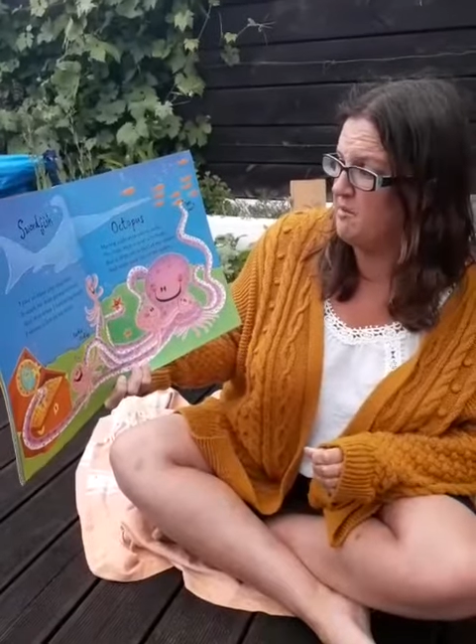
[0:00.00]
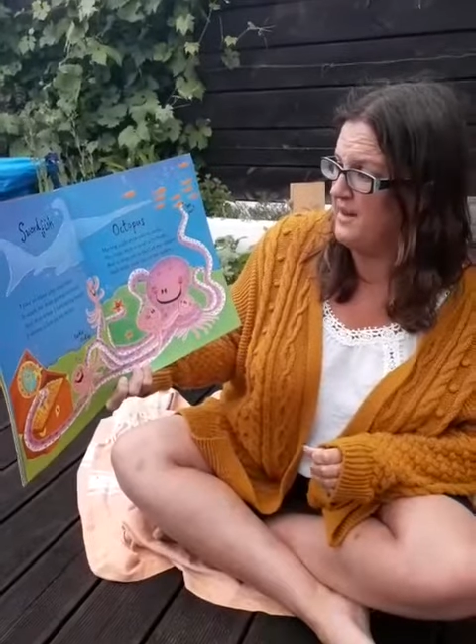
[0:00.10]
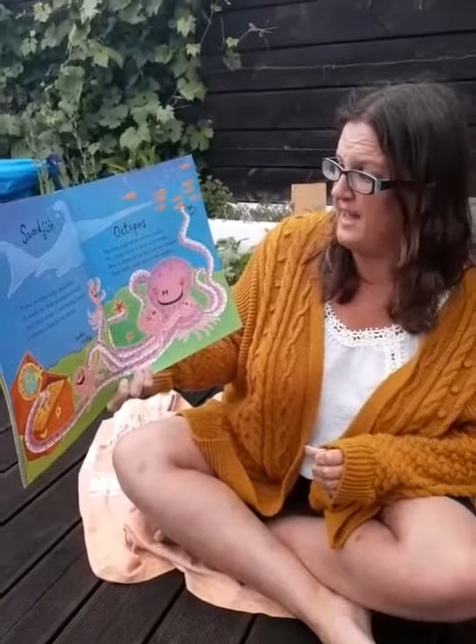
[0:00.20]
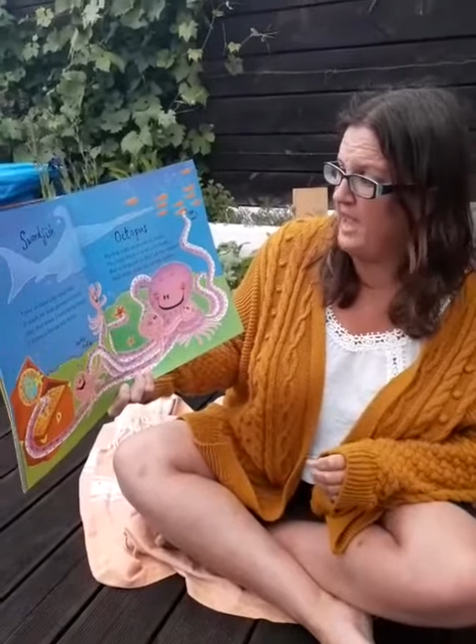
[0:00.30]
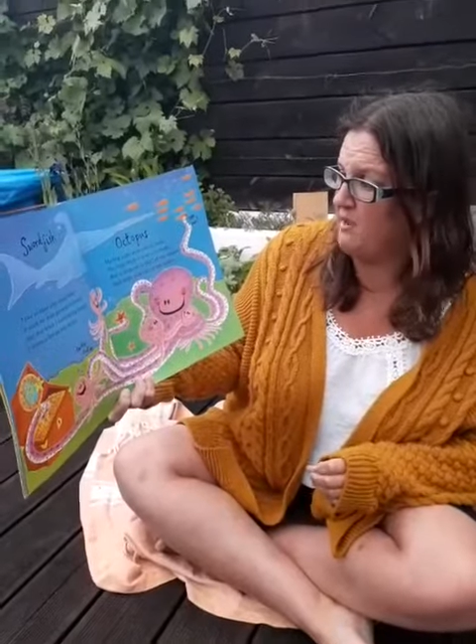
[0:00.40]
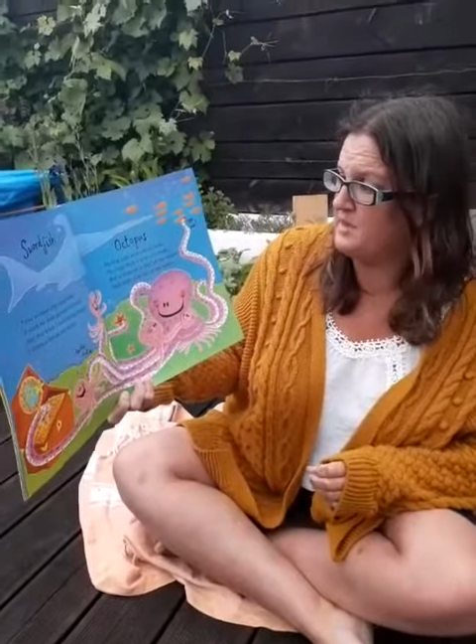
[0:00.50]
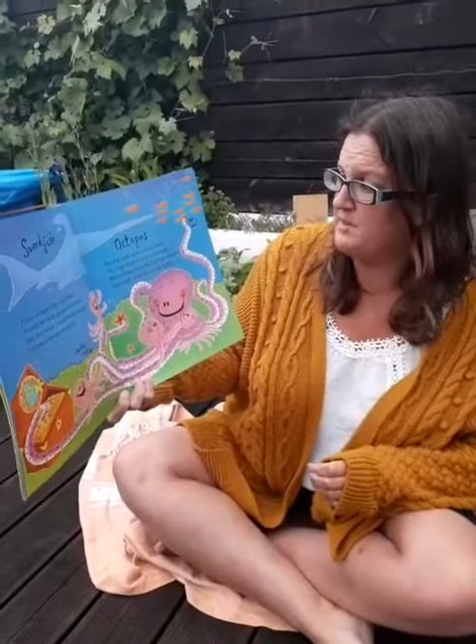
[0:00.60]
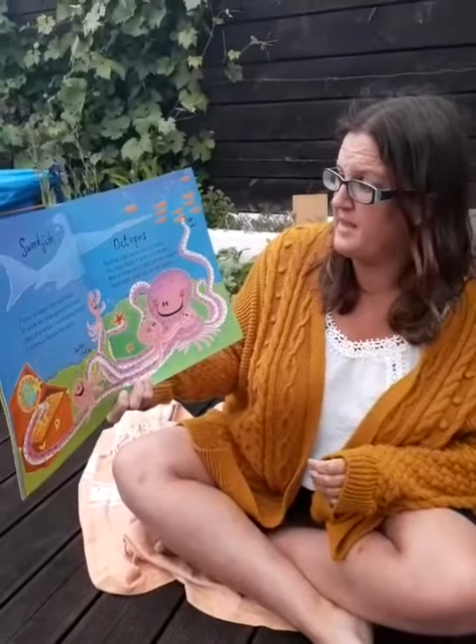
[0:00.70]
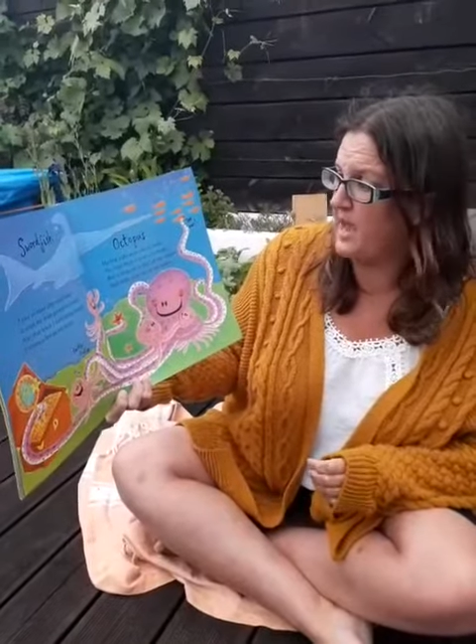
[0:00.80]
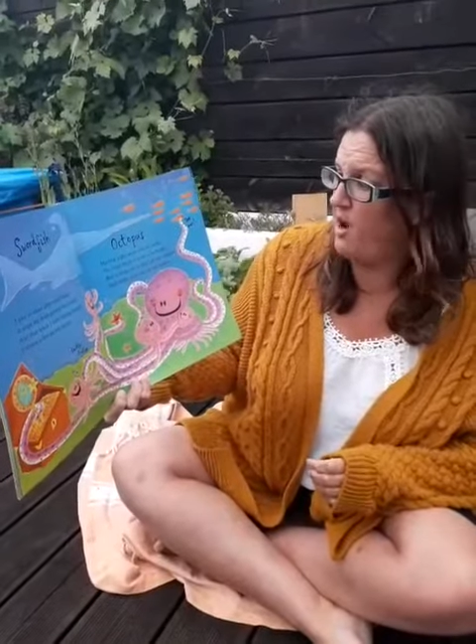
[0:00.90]
but it
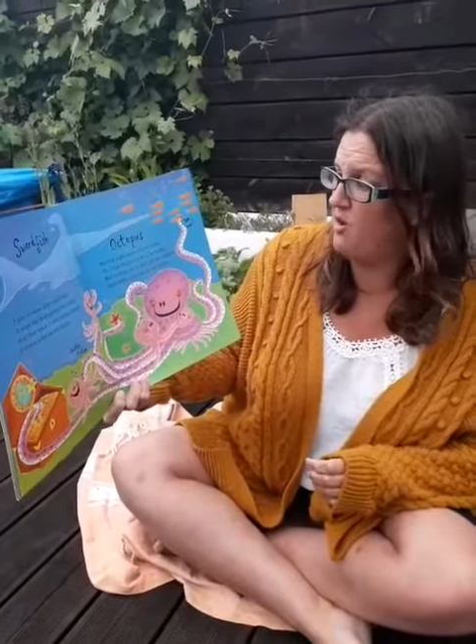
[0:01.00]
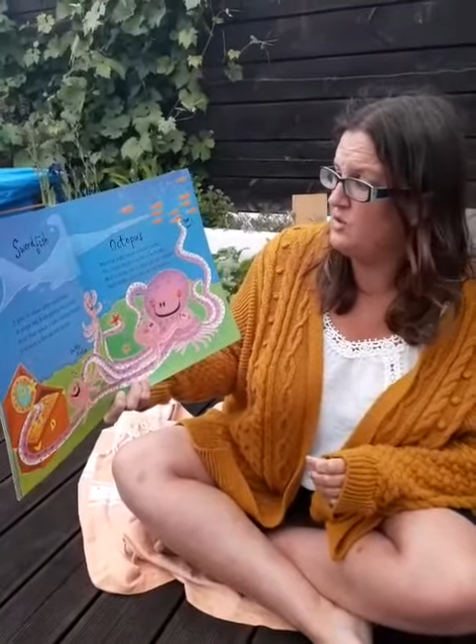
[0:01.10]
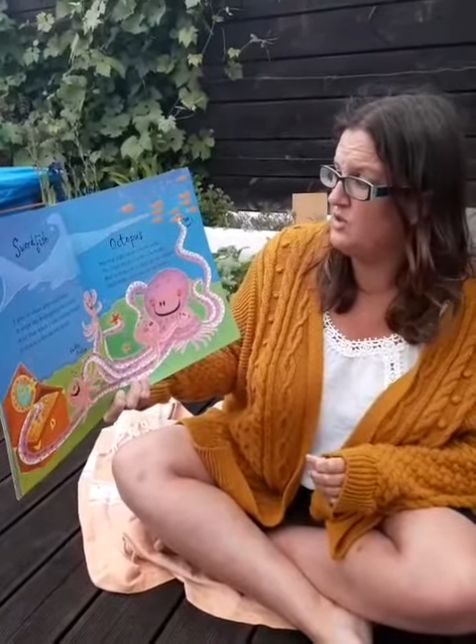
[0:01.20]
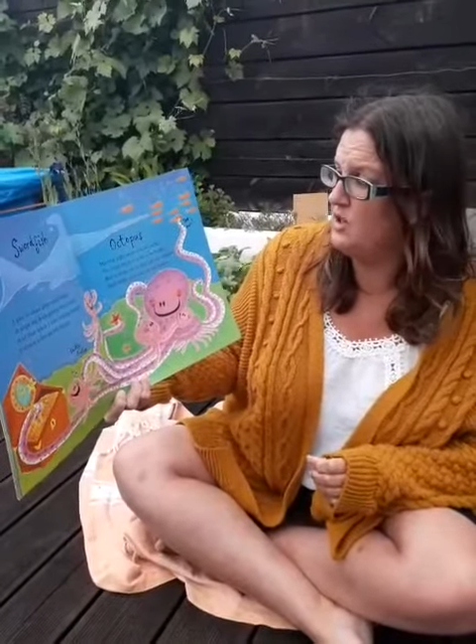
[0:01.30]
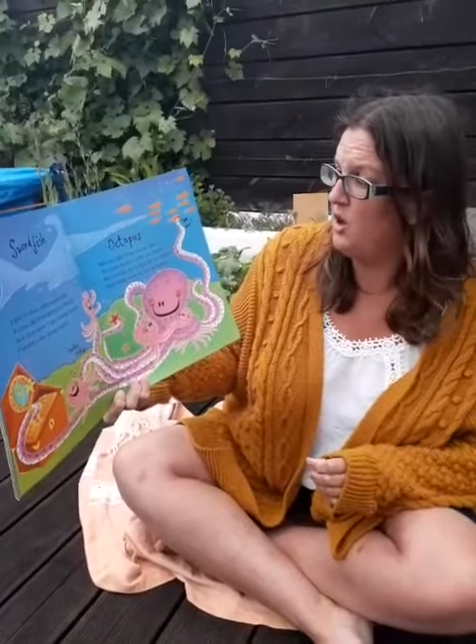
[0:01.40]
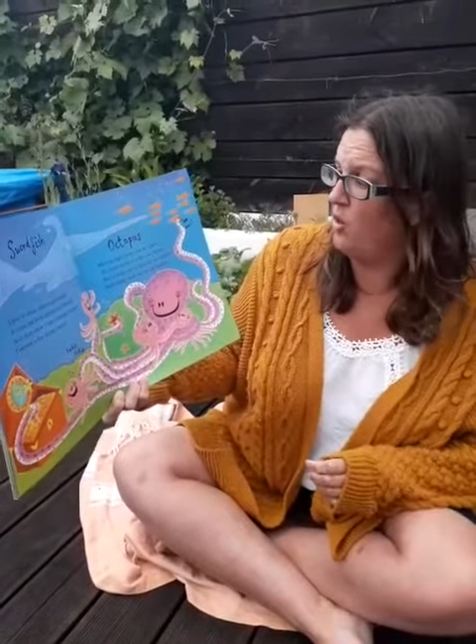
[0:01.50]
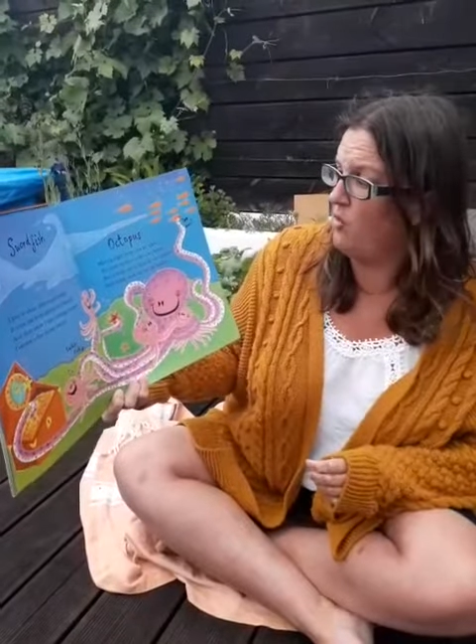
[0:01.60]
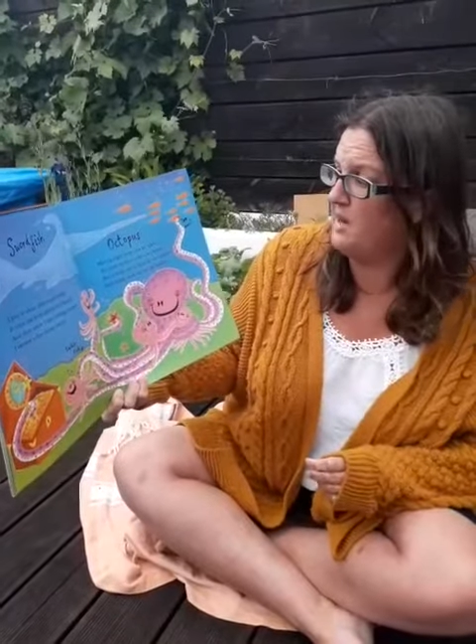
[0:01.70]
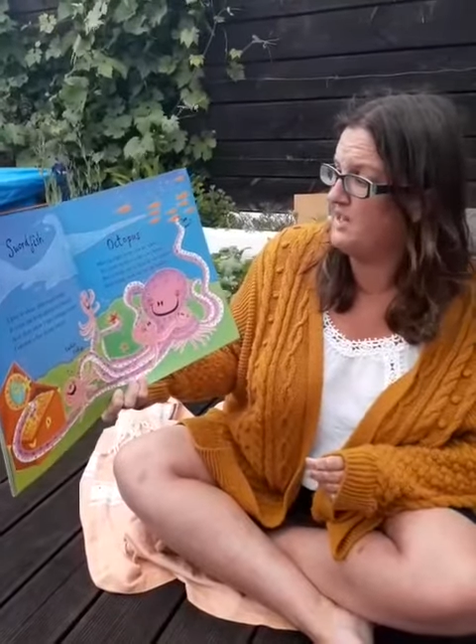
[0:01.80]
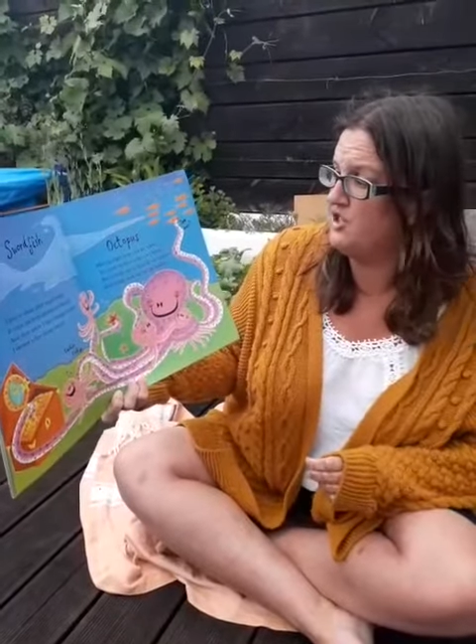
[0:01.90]
helps me hold
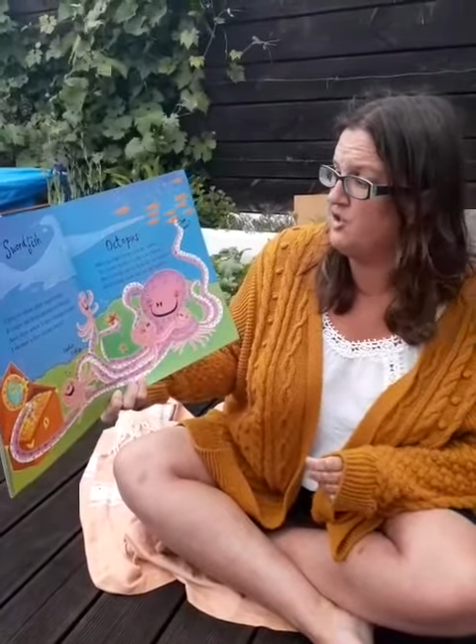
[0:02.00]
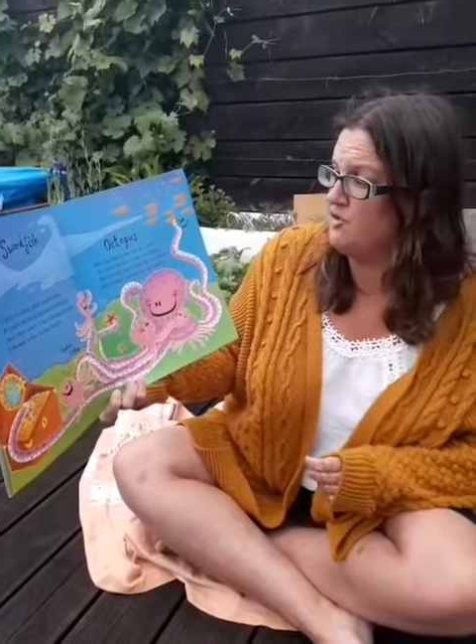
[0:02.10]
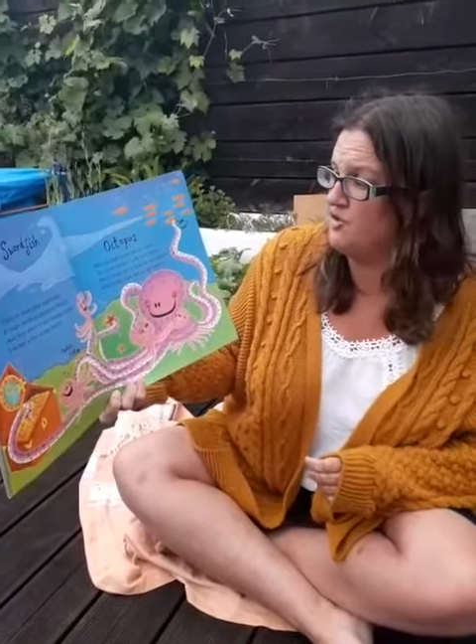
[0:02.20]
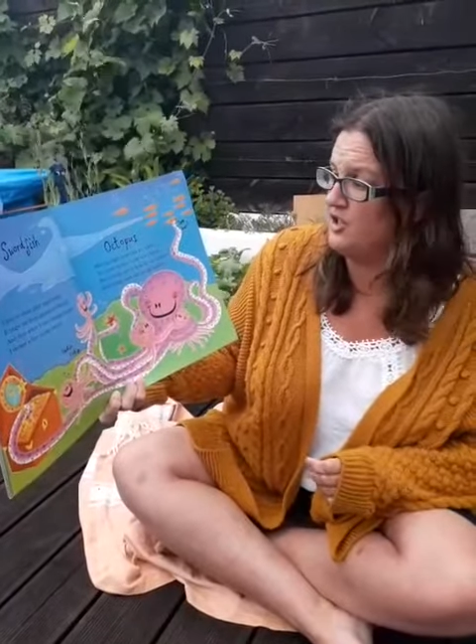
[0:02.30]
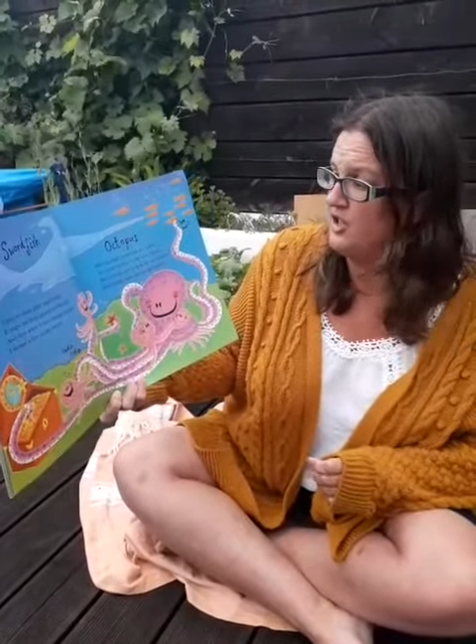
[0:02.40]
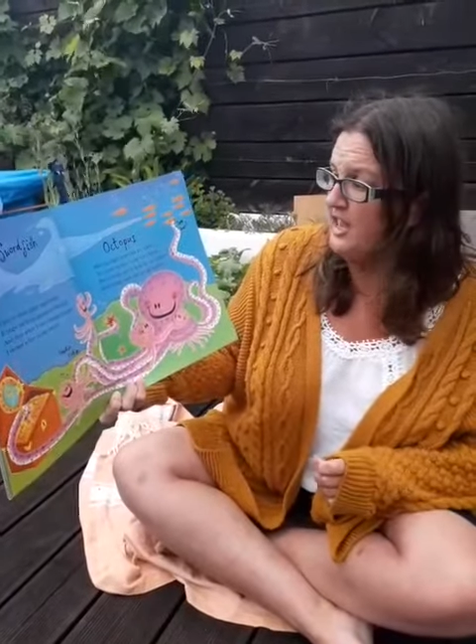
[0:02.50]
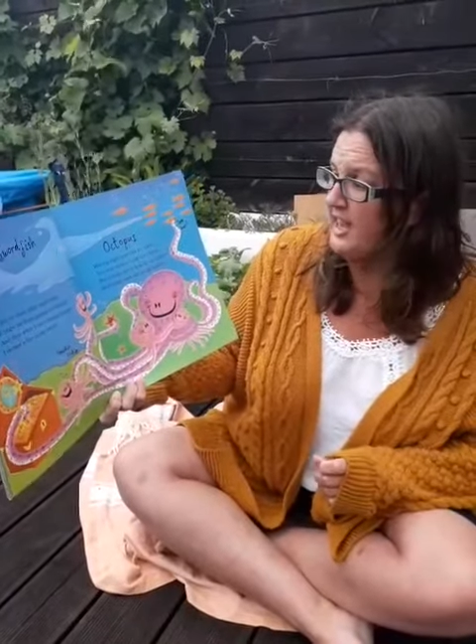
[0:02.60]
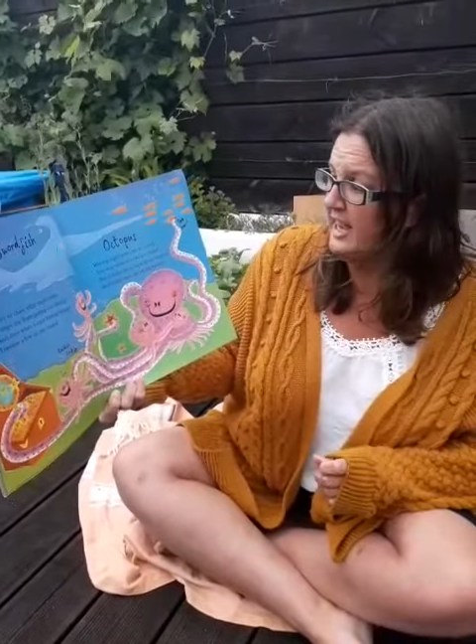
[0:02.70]
all my children